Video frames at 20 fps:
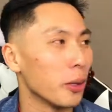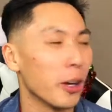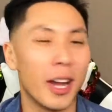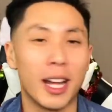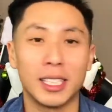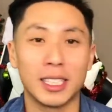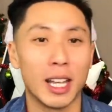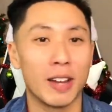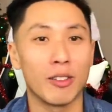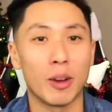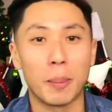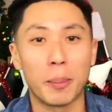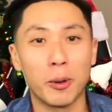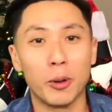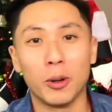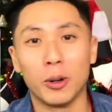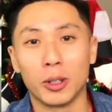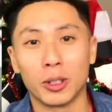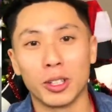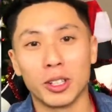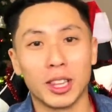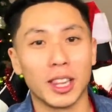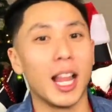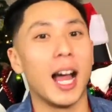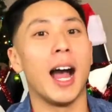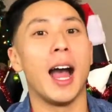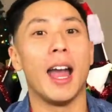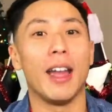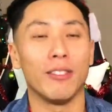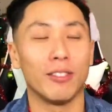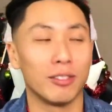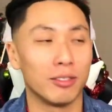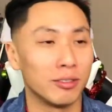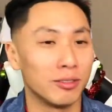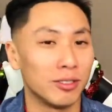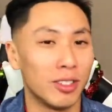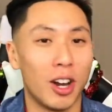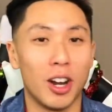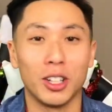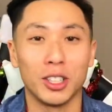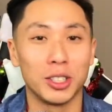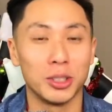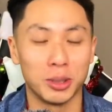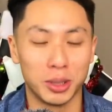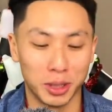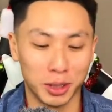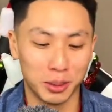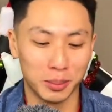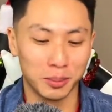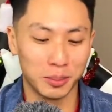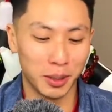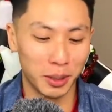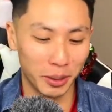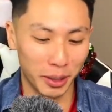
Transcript: has ever pulled live on YouTube. Here we